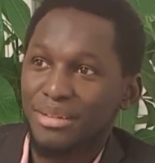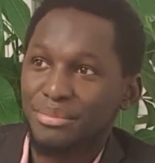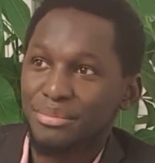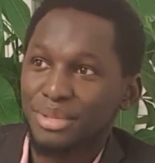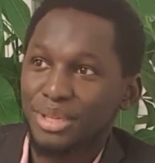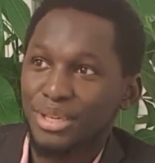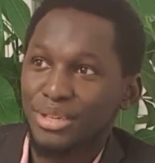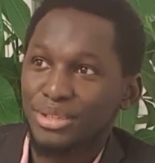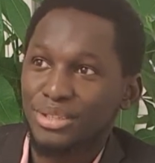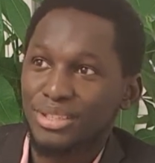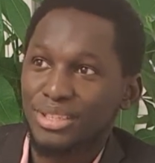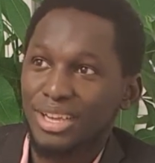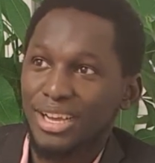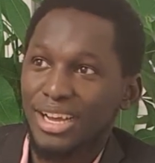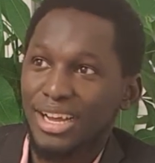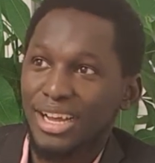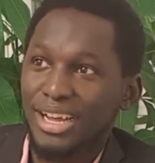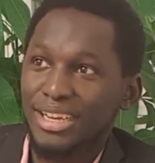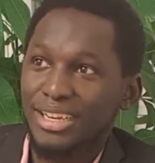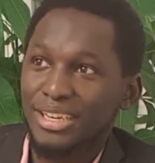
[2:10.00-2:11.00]
because
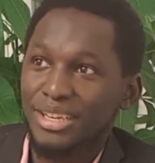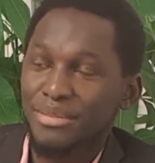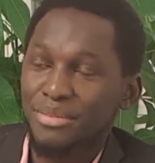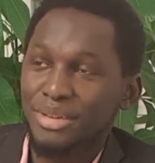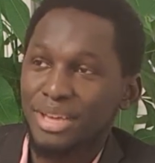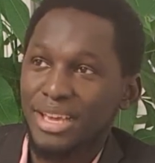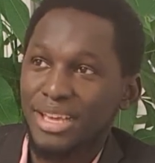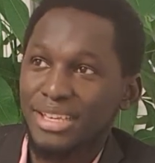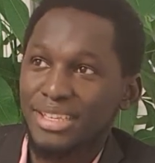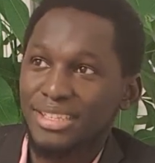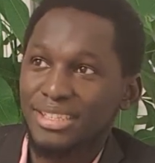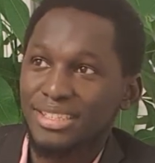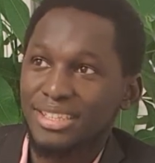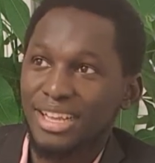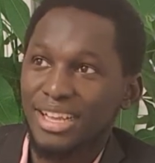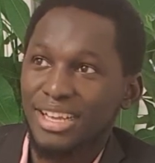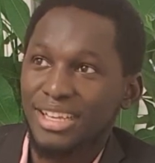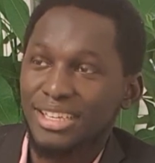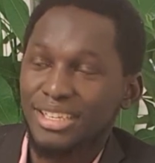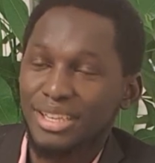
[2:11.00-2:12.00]
Libya is,
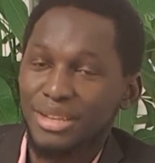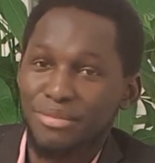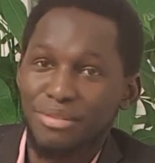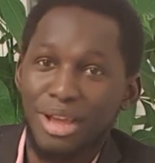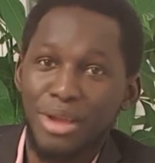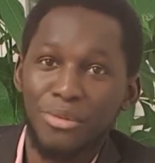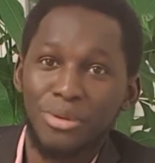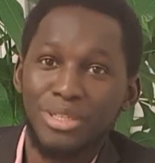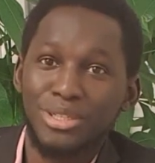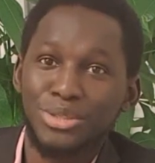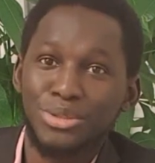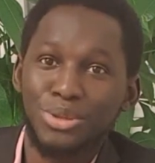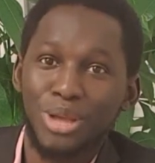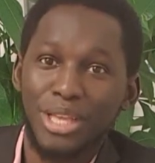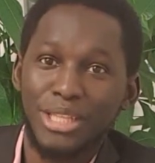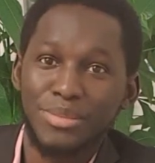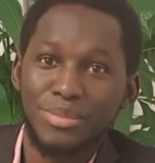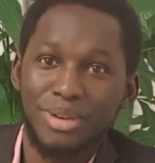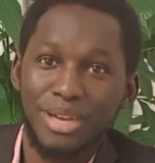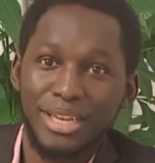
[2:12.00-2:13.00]
if I want to
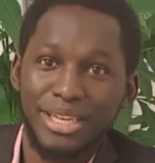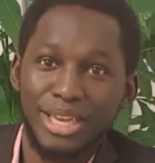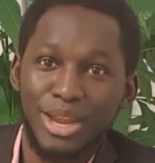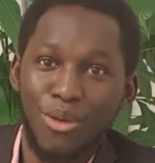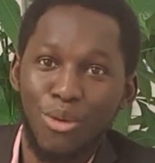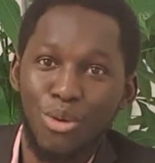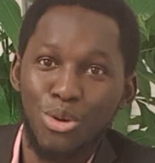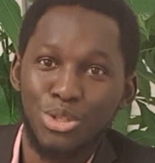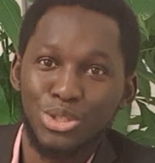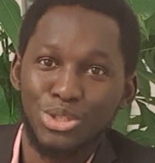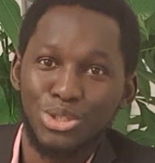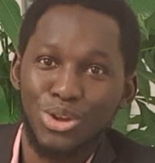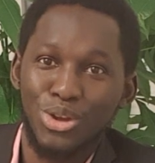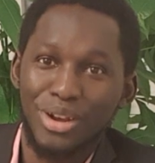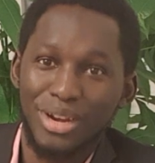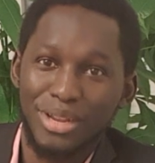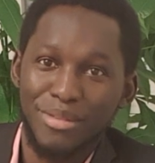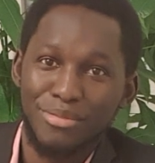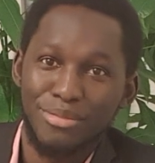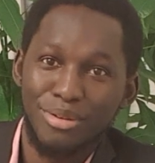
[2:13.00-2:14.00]
explain the whole
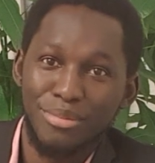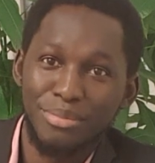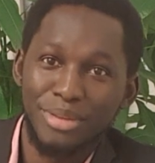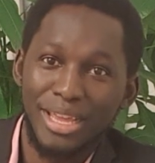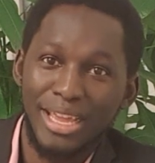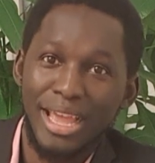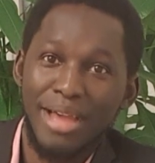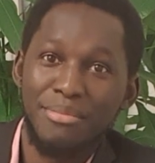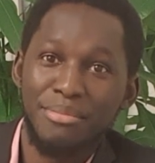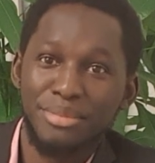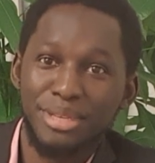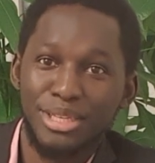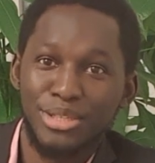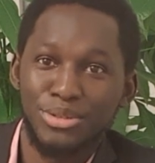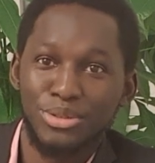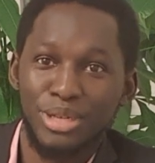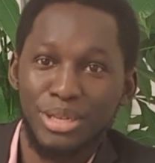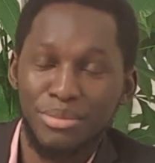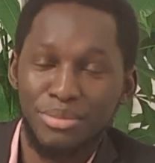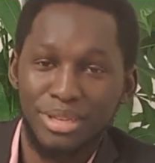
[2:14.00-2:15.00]
story from the Gambia to
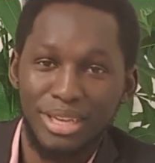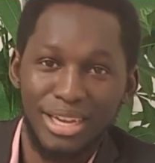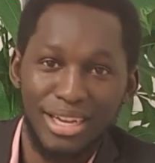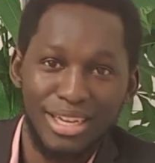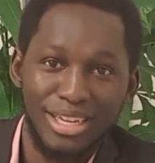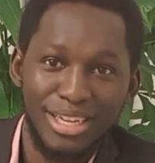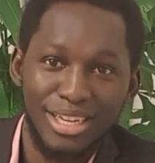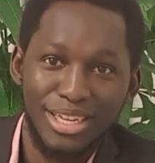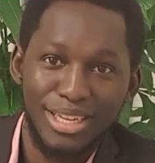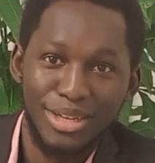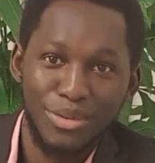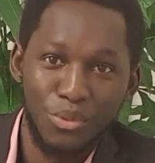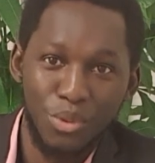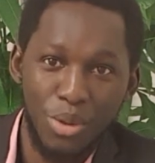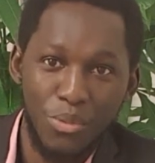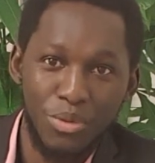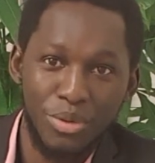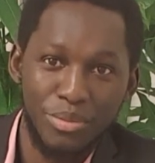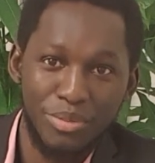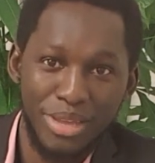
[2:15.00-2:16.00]
Libya, we
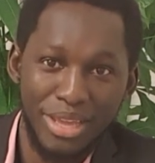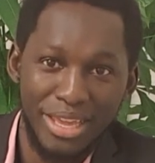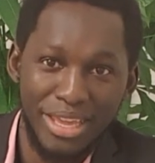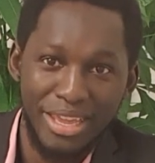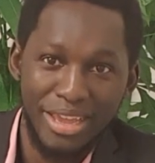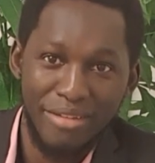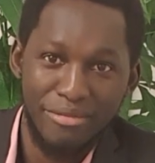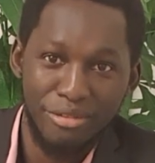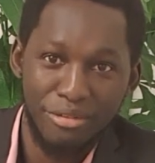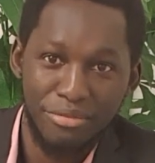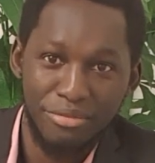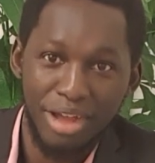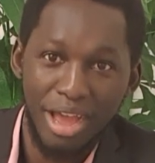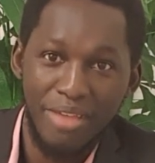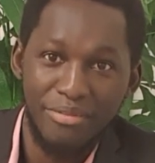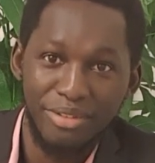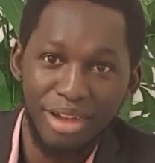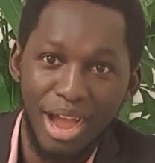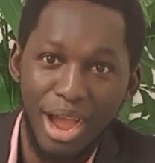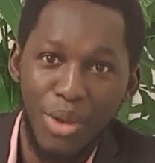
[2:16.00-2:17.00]
will be here for 5
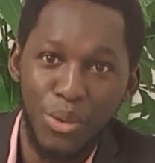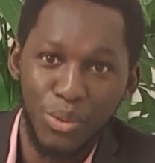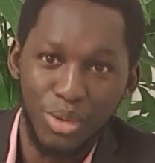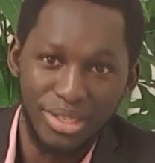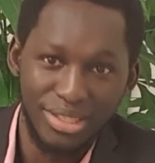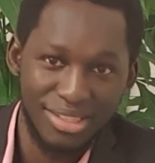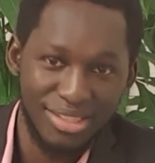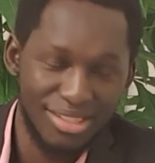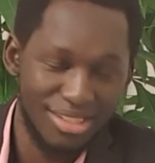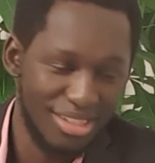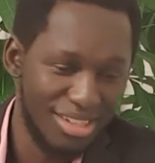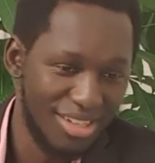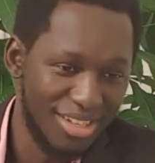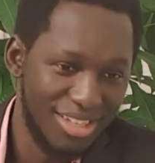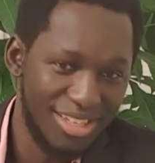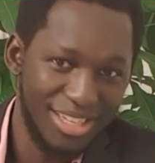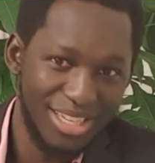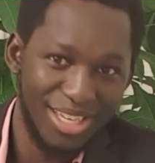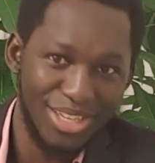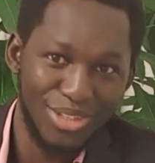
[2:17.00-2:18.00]
hours,
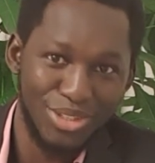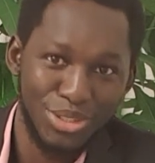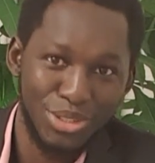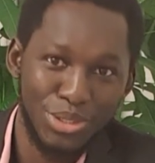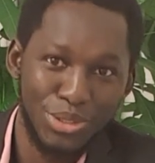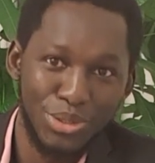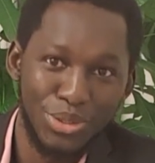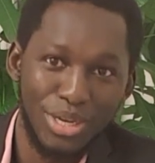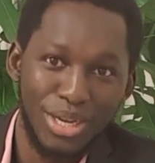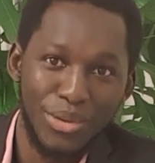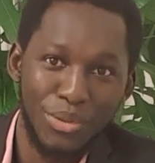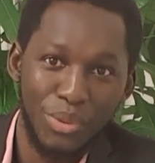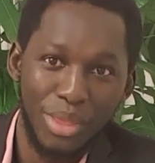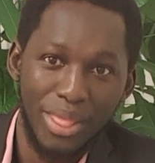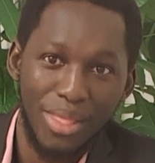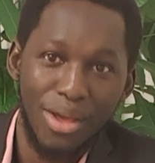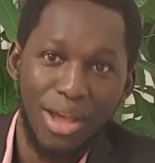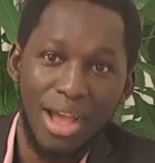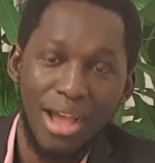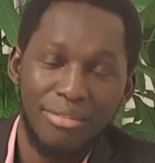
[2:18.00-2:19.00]
so we
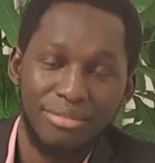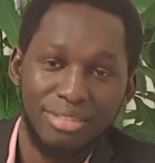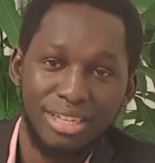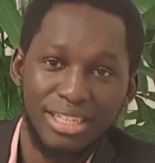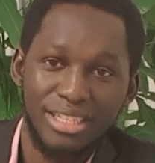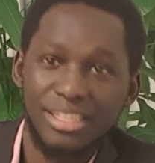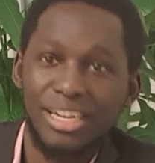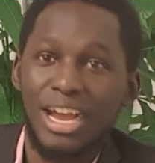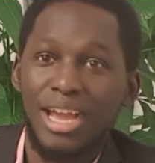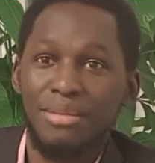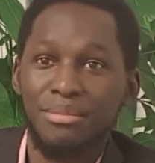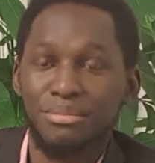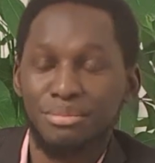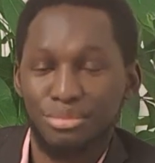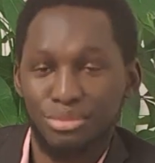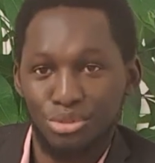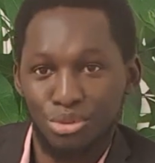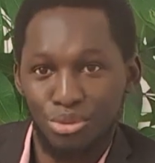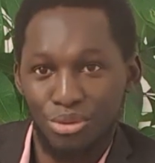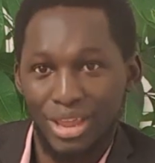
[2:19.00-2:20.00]
don't have that time.
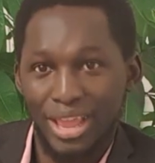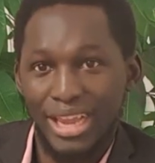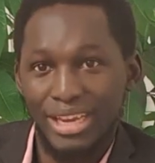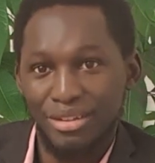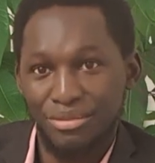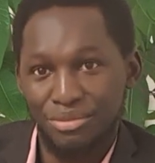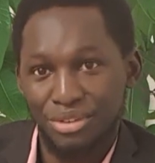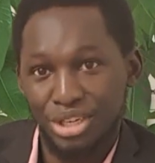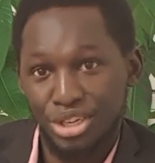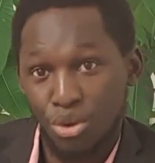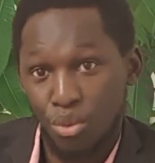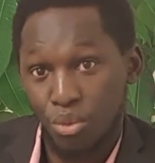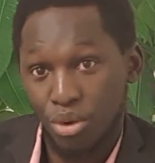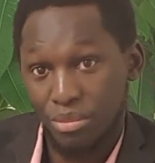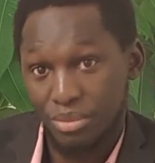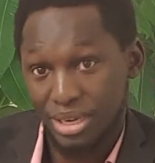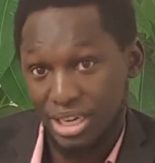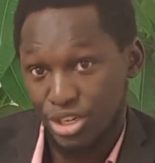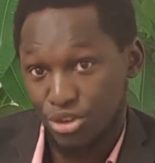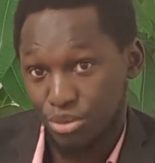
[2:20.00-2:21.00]
Today, the video will
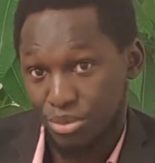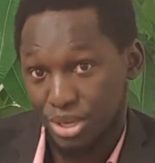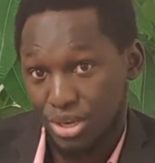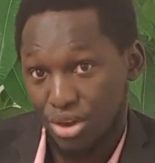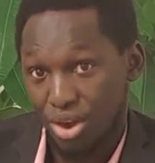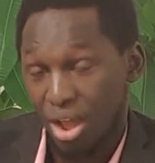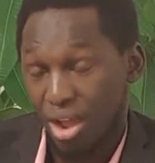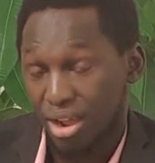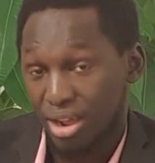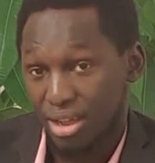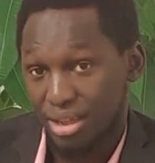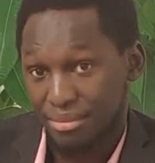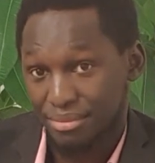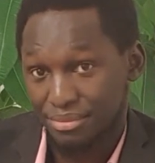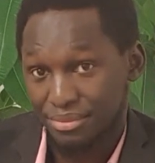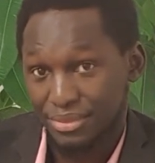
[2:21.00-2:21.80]
be a little bit longer.